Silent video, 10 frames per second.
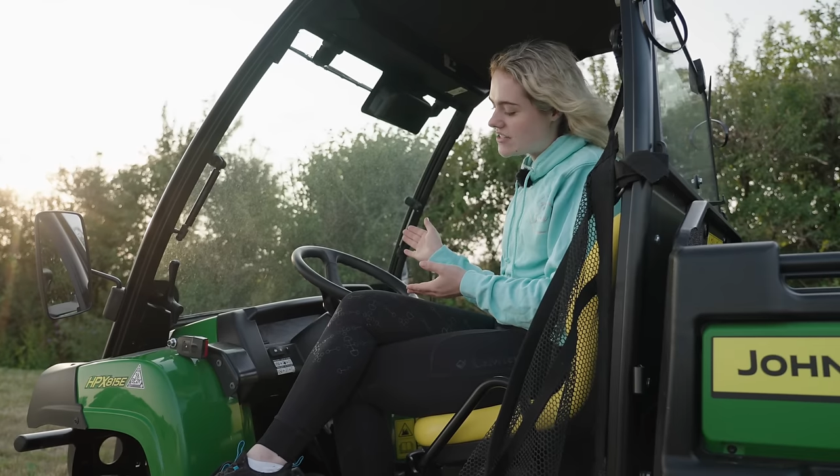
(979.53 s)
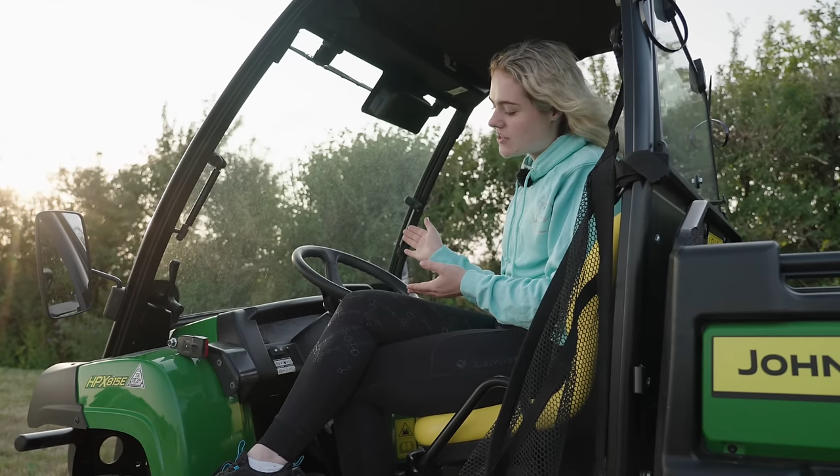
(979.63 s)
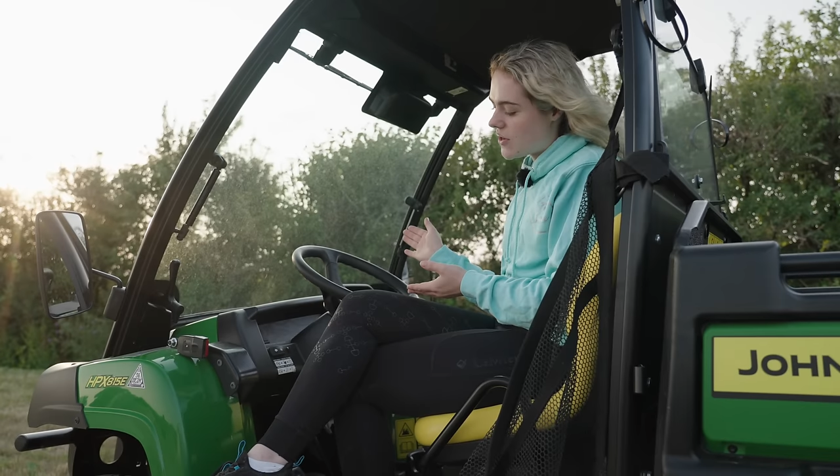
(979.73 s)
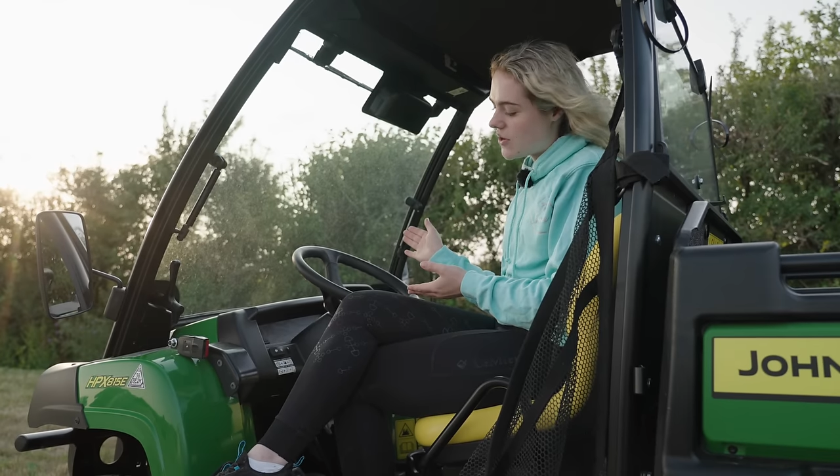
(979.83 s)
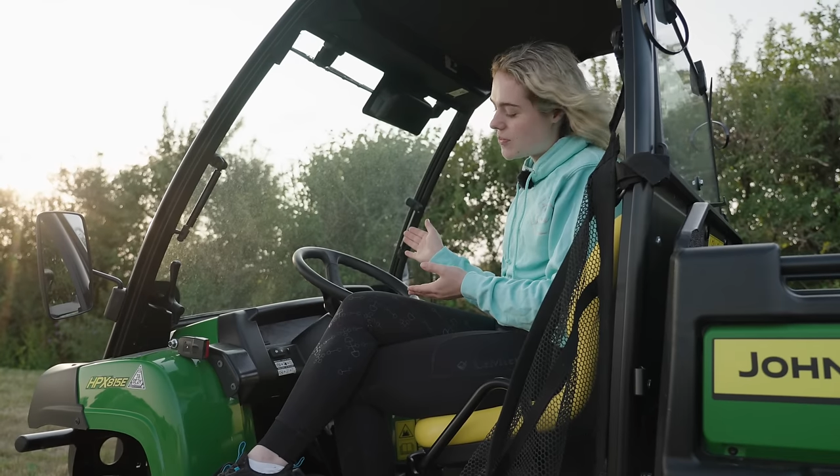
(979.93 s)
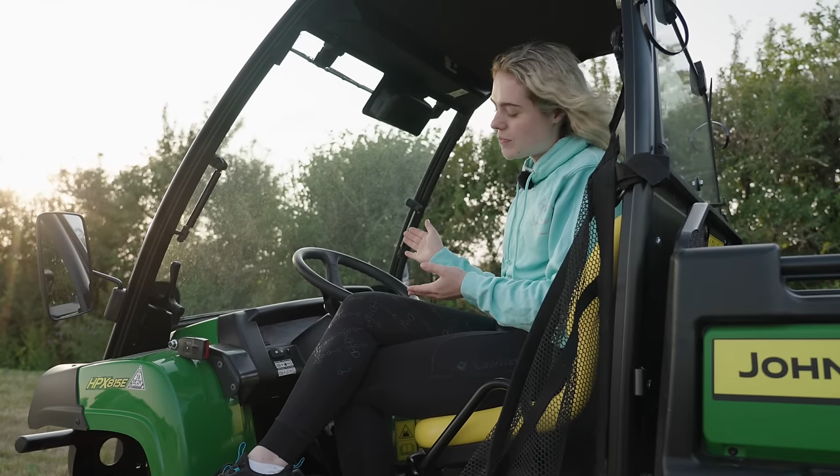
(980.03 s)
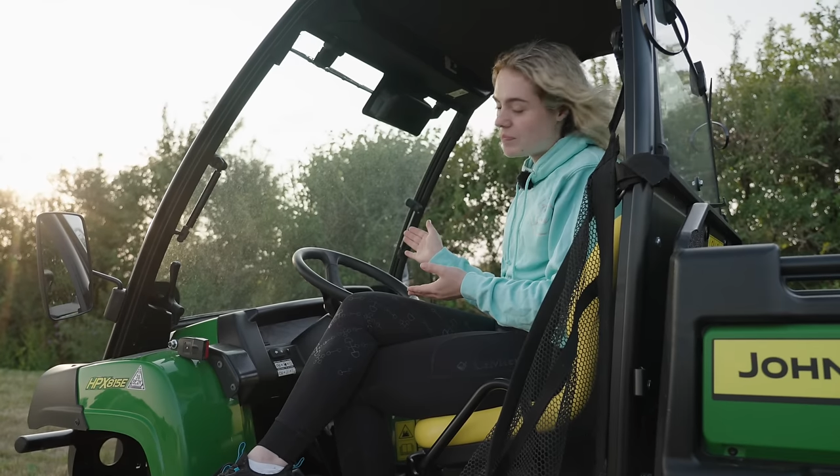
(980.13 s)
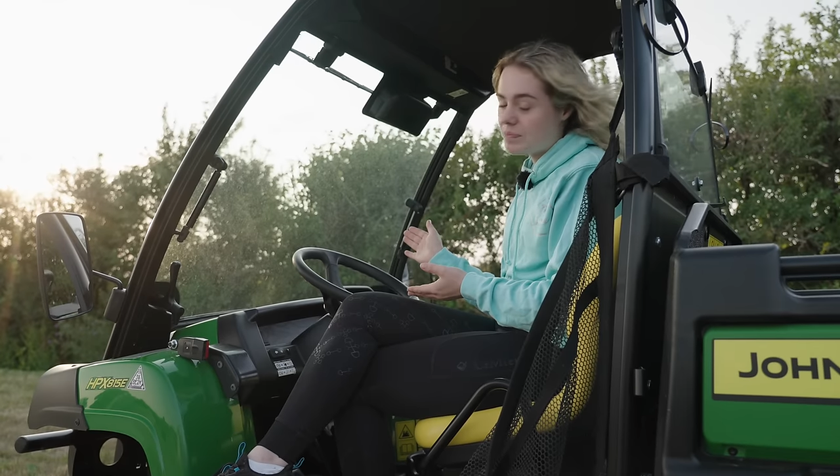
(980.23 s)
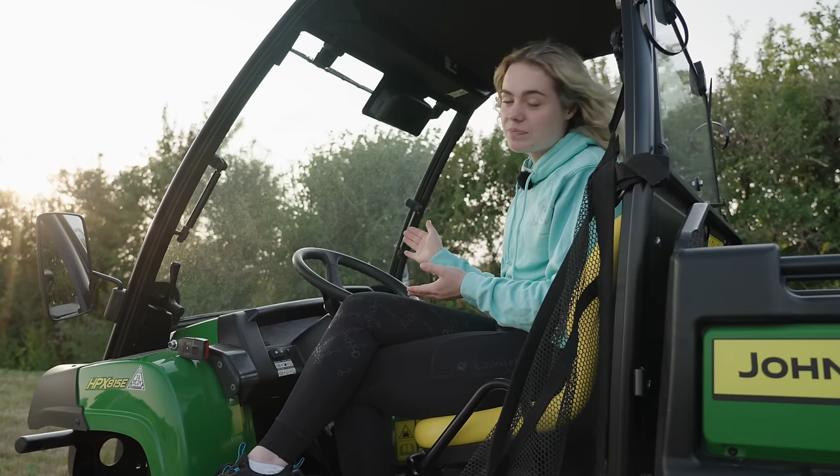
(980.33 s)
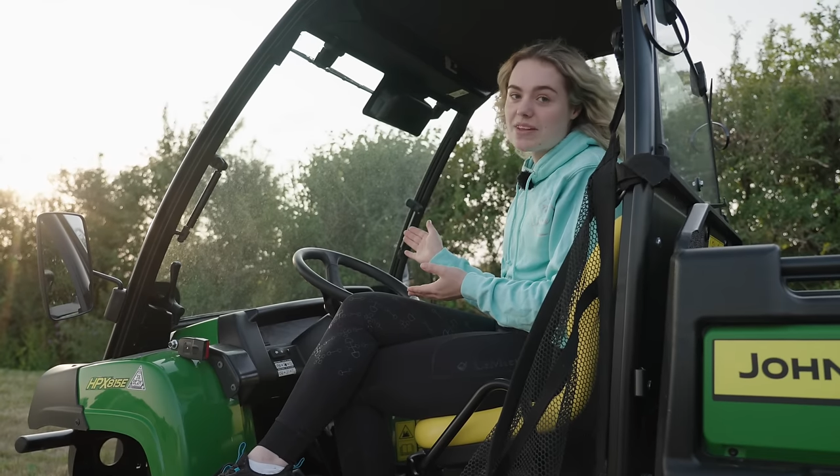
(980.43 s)
So
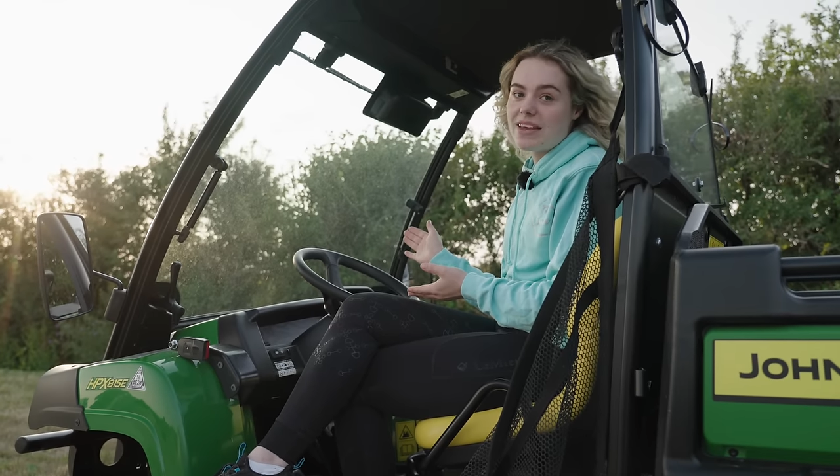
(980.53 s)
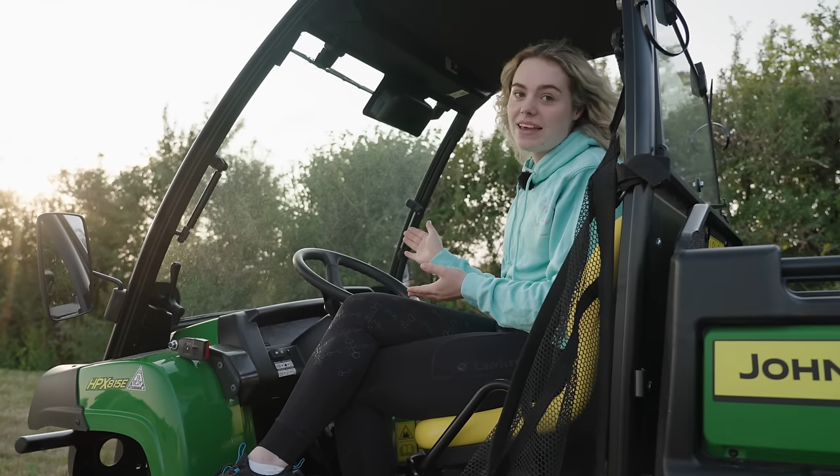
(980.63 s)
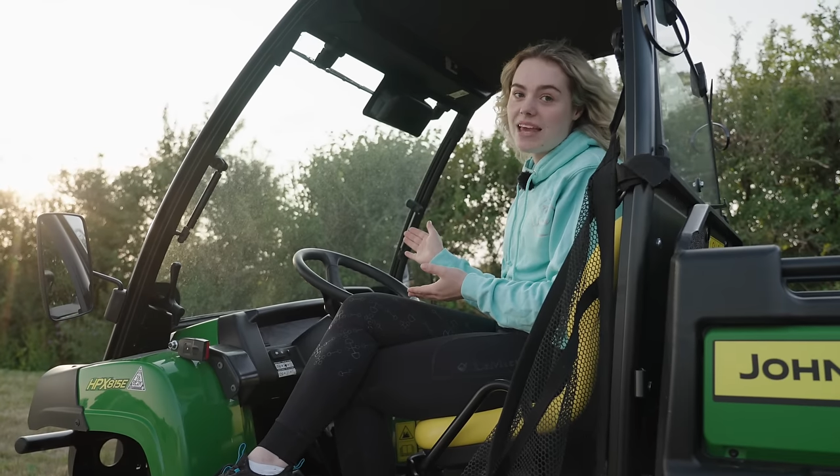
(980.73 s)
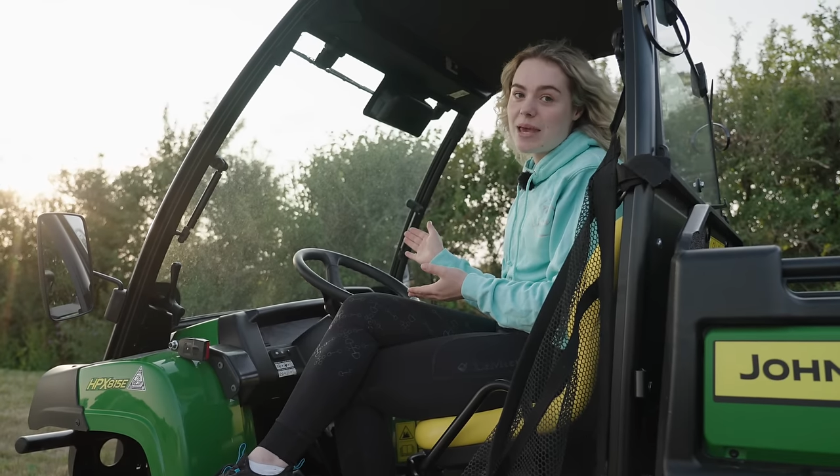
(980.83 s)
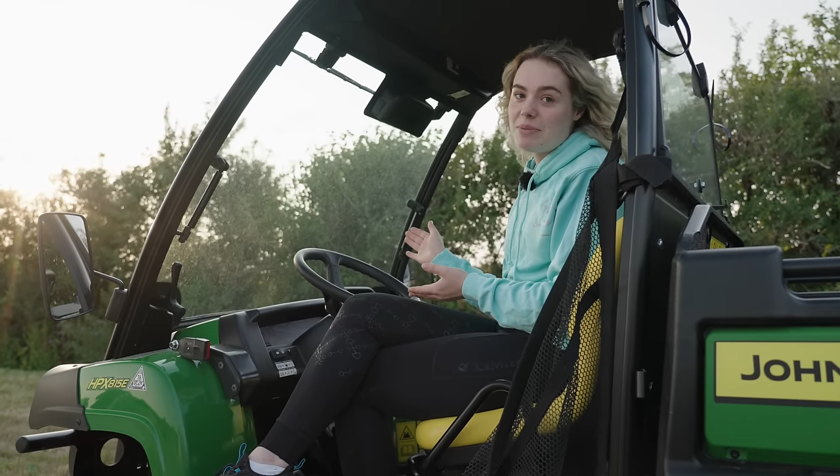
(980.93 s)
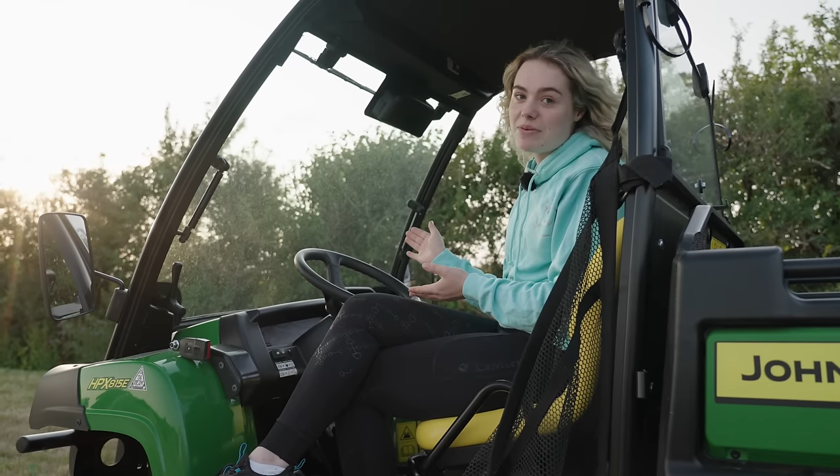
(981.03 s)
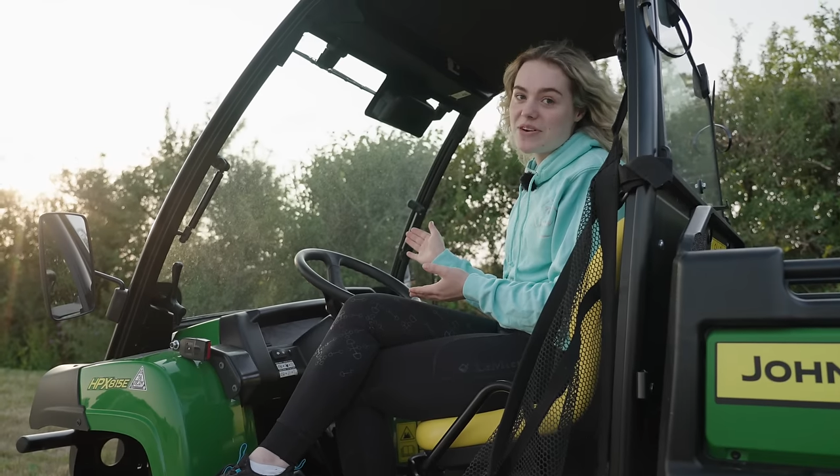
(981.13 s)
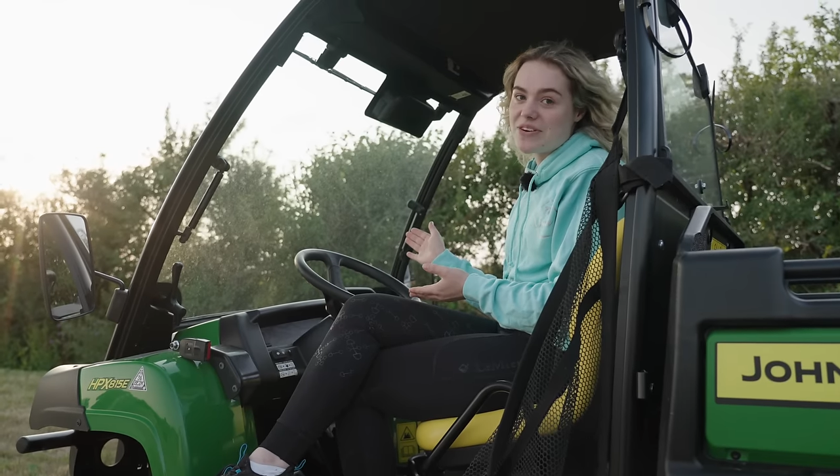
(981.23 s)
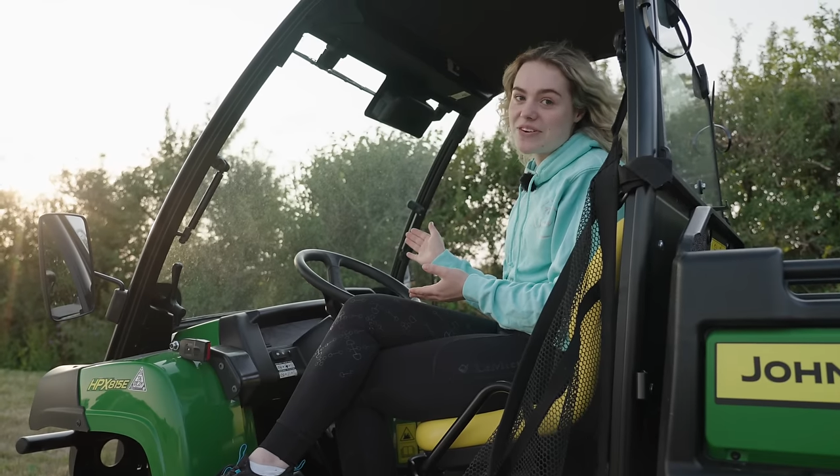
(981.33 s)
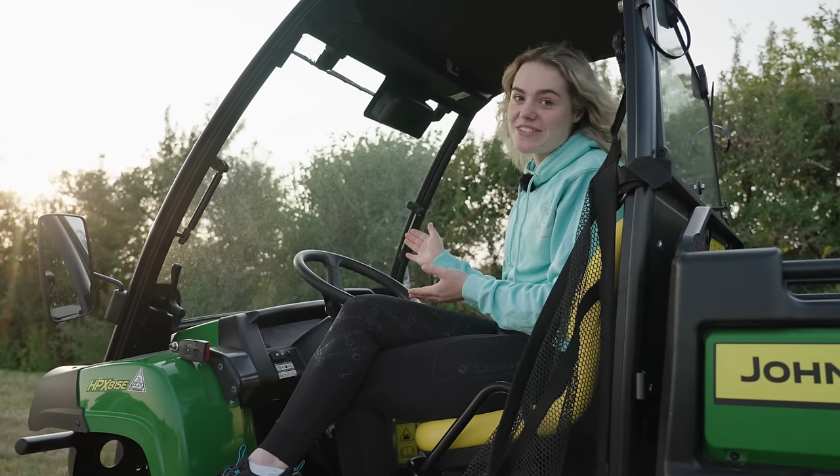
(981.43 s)
it'd be
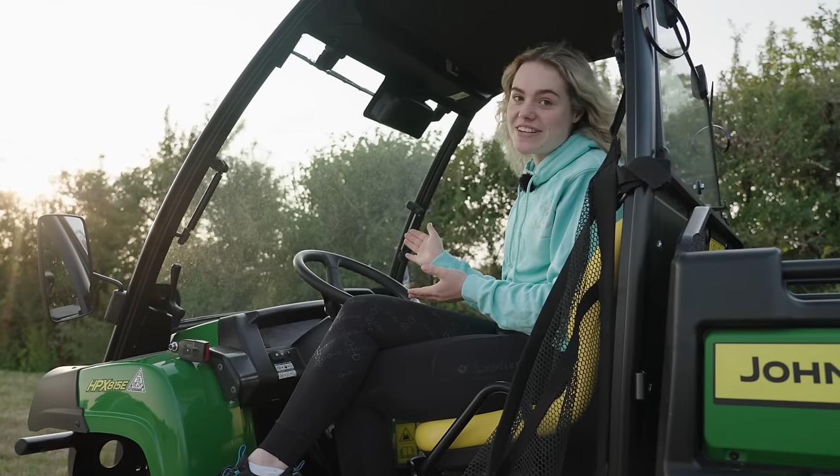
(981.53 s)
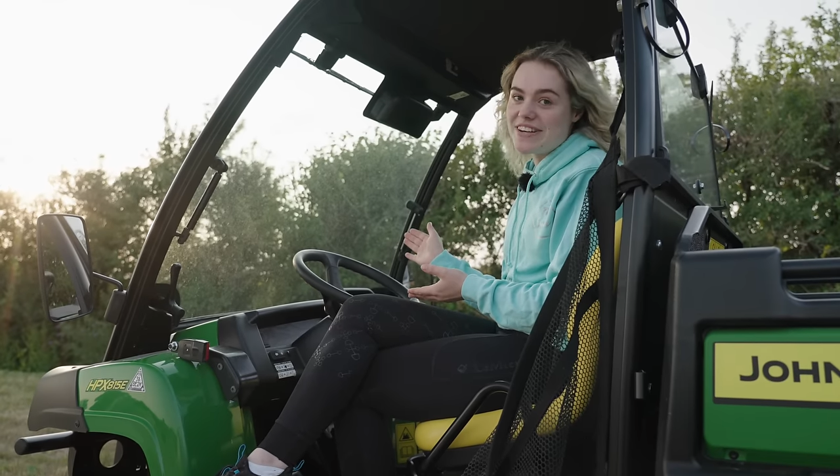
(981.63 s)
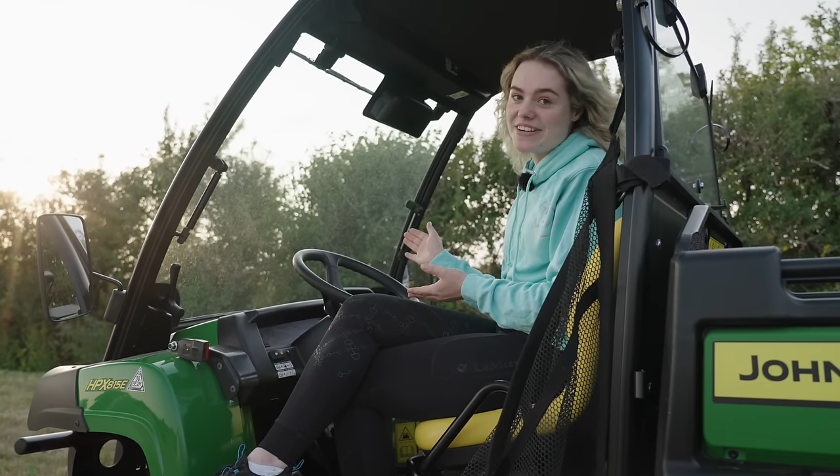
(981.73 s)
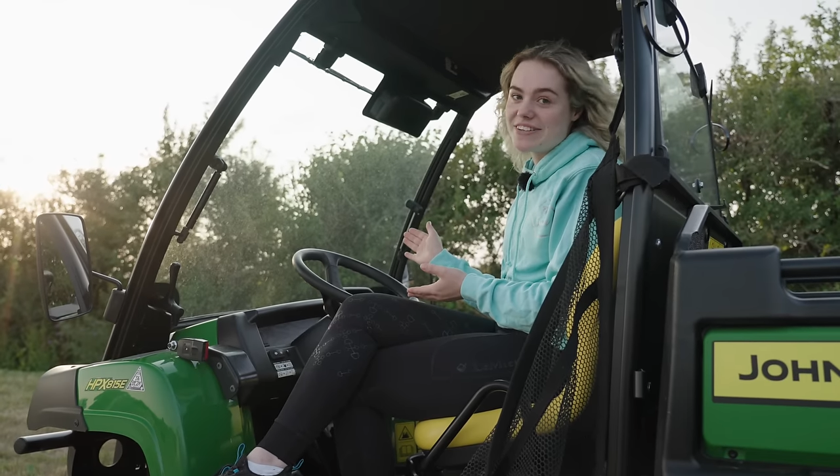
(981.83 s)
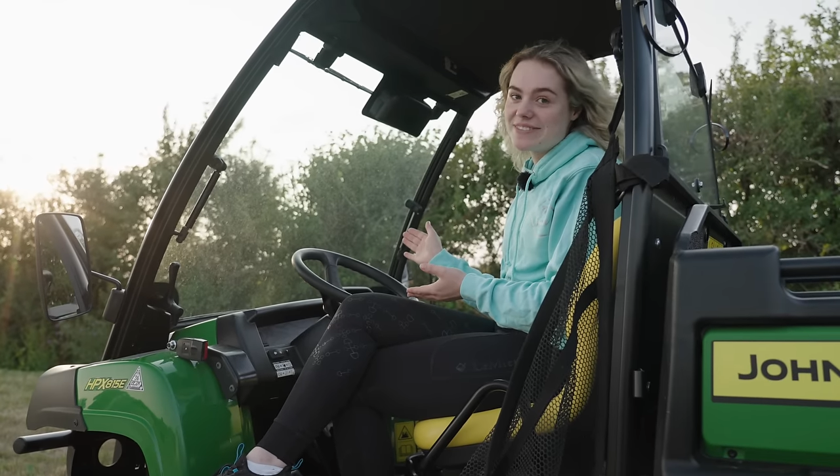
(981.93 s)
rude not to.